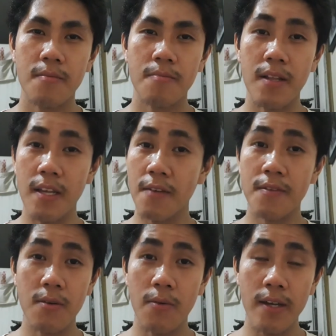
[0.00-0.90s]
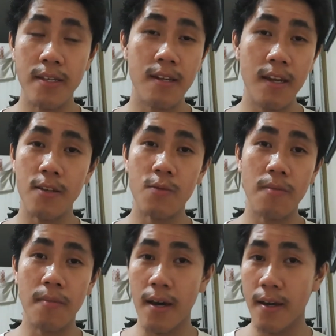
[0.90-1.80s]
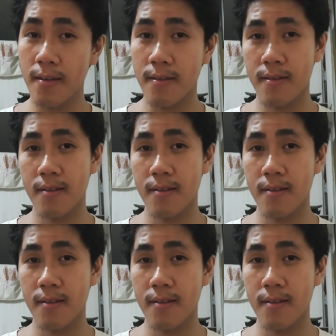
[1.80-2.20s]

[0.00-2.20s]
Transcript: beliefs resonate with mine,